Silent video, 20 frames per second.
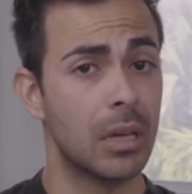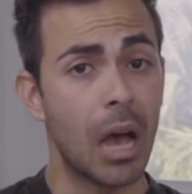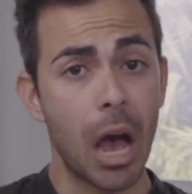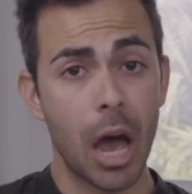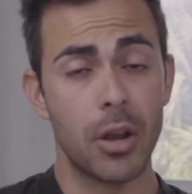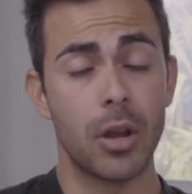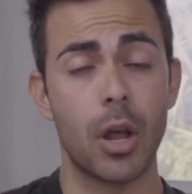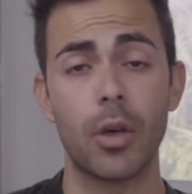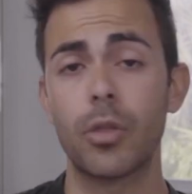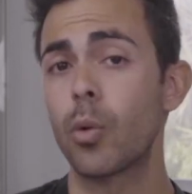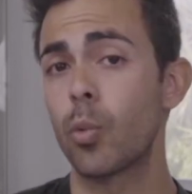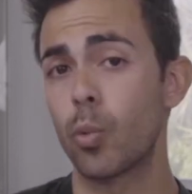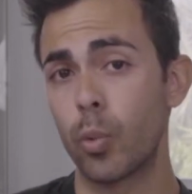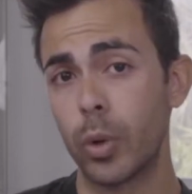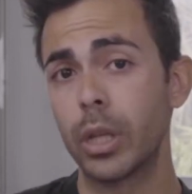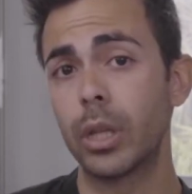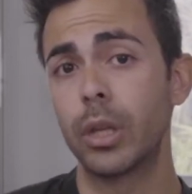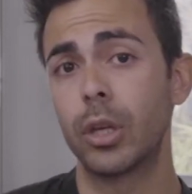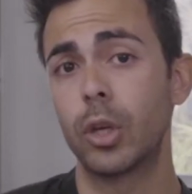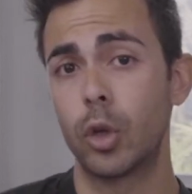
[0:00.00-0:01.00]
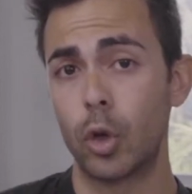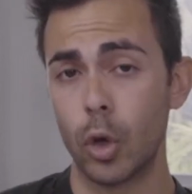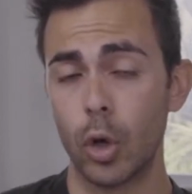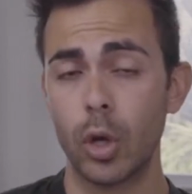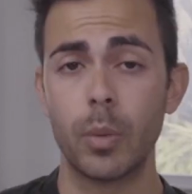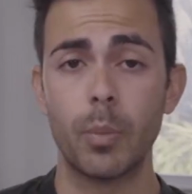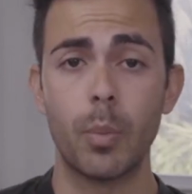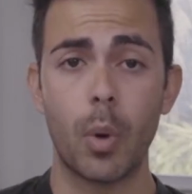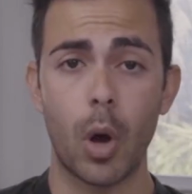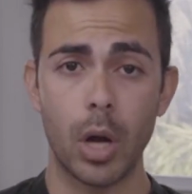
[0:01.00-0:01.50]
Another really
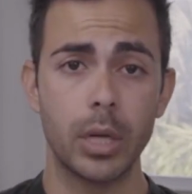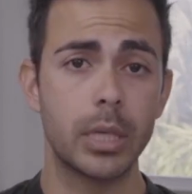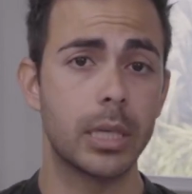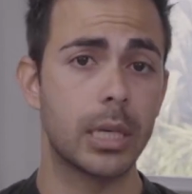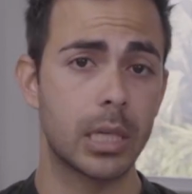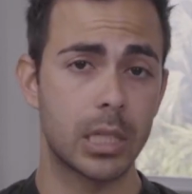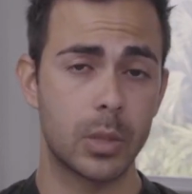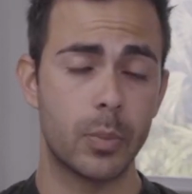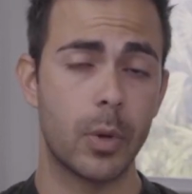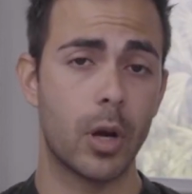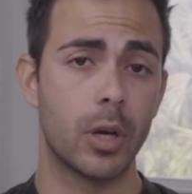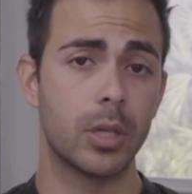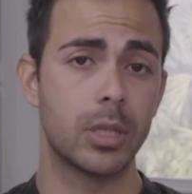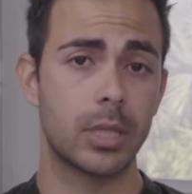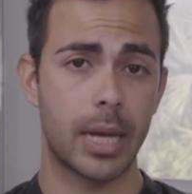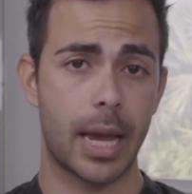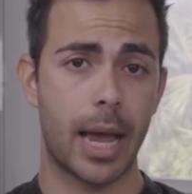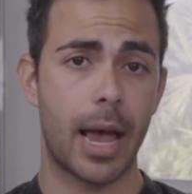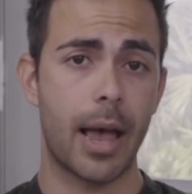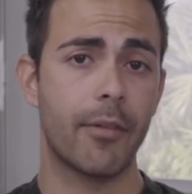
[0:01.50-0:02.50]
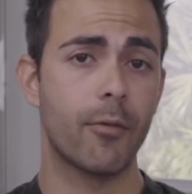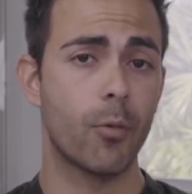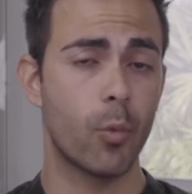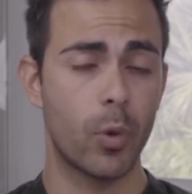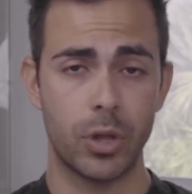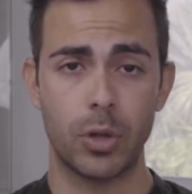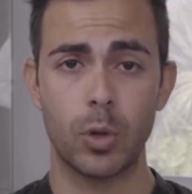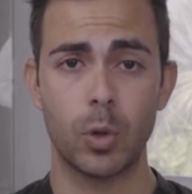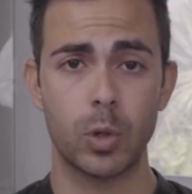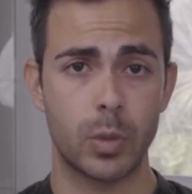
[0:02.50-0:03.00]
good bonding experience to have
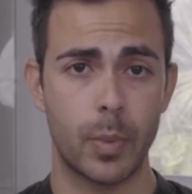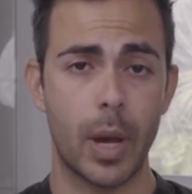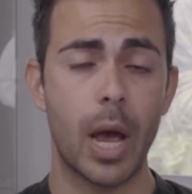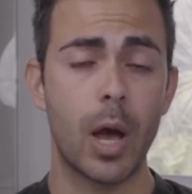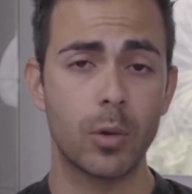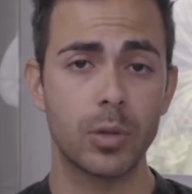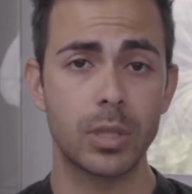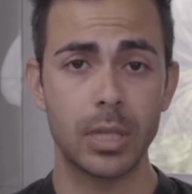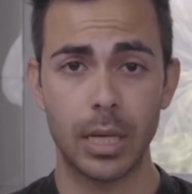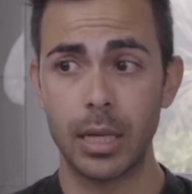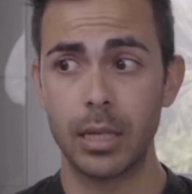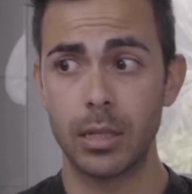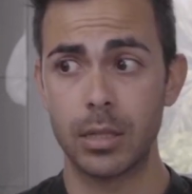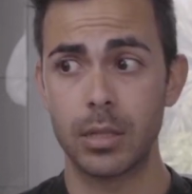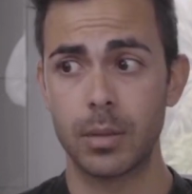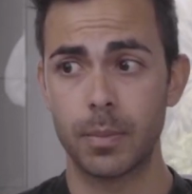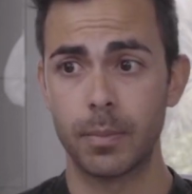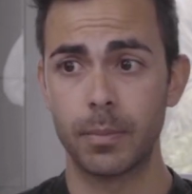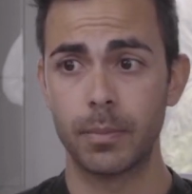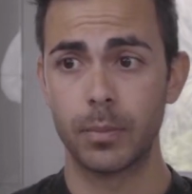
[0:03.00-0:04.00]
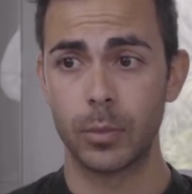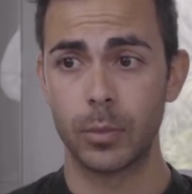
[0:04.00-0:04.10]
with your spouse is